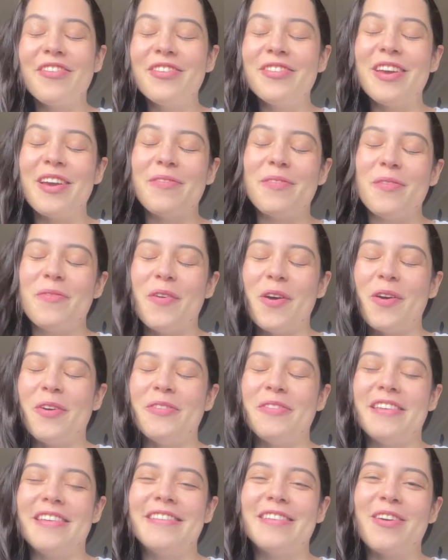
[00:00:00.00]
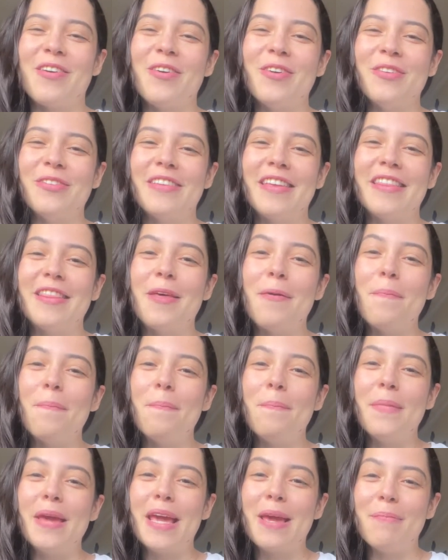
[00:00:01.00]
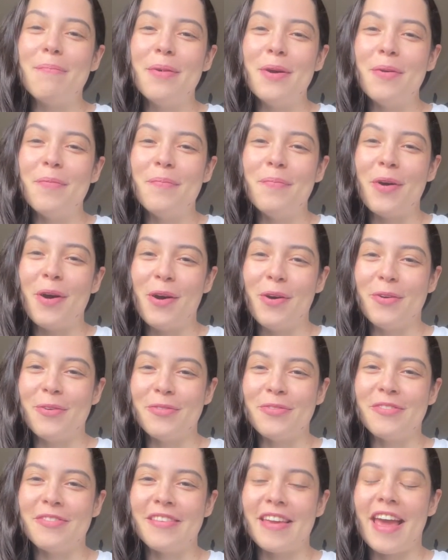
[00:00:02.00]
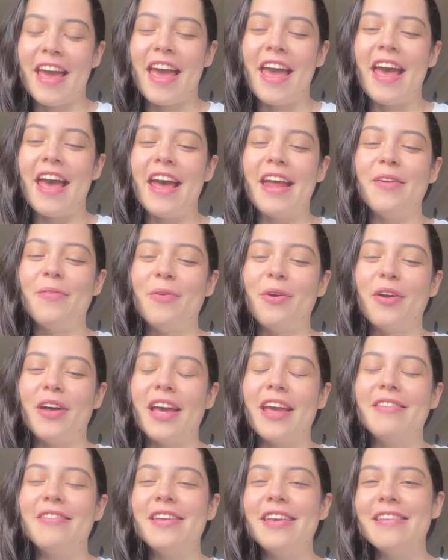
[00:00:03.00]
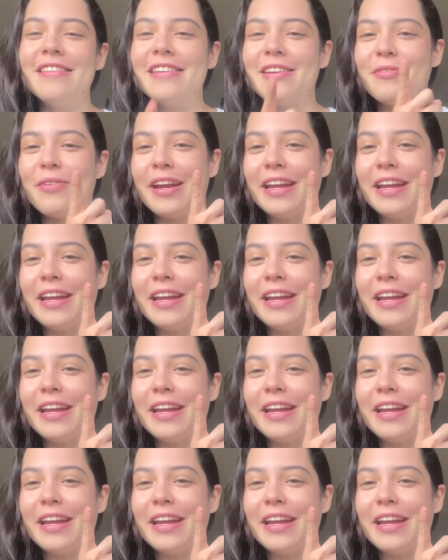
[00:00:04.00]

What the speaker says: type of post is called the meme post, and well, as you can see right